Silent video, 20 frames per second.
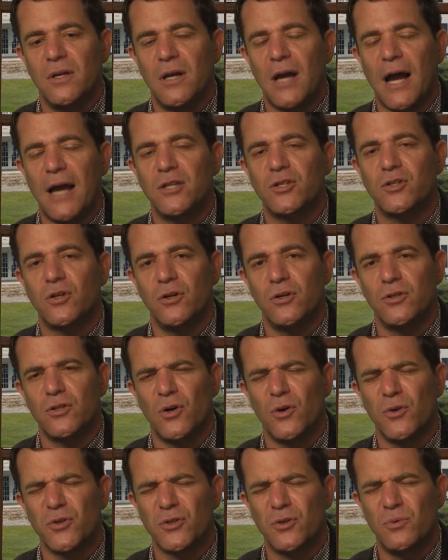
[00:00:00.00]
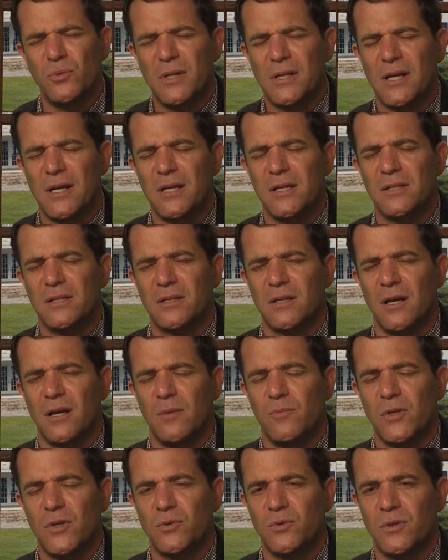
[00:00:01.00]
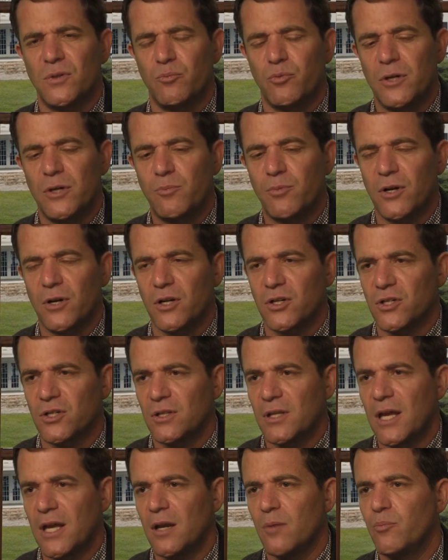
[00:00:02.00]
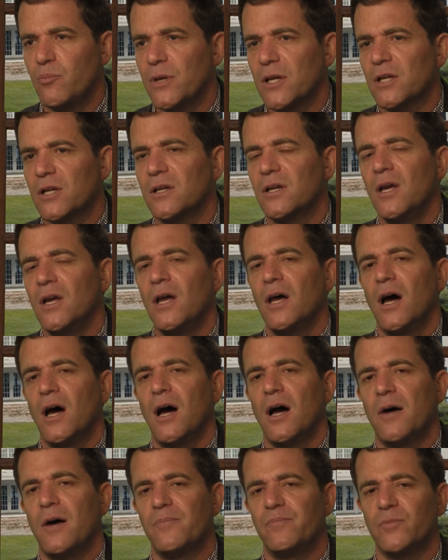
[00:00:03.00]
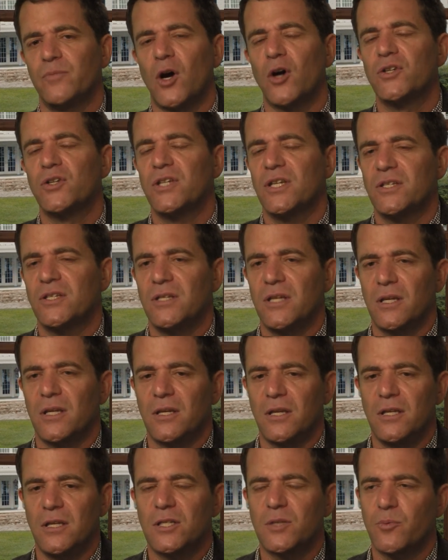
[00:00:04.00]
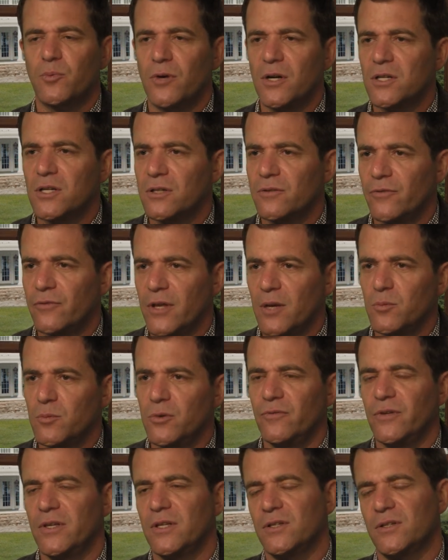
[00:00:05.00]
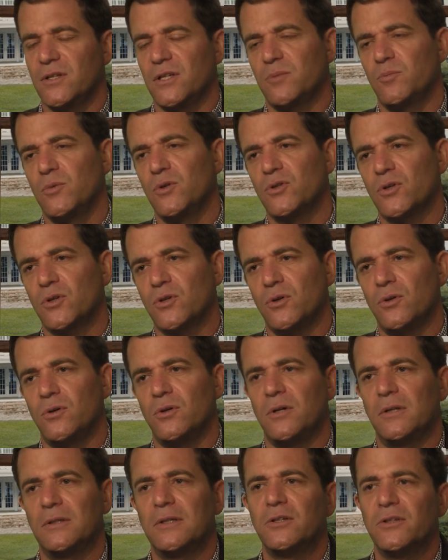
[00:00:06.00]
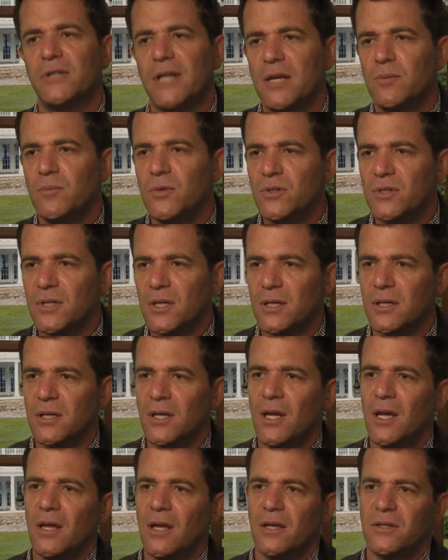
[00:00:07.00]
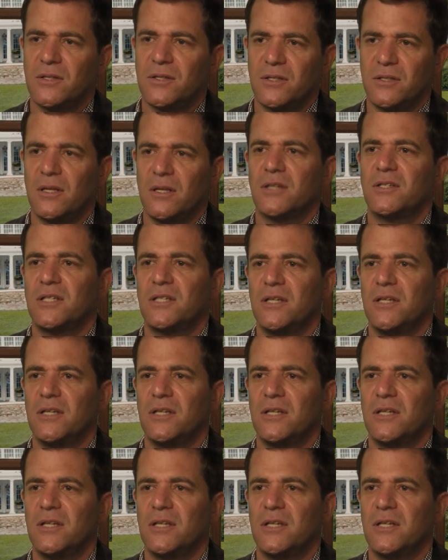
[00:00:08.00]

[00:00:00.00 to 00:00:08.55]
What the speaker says: I started to also realize, this was in pre-production, that a big artistic inspiration for that movie is this musical, A Little Night Music. It's a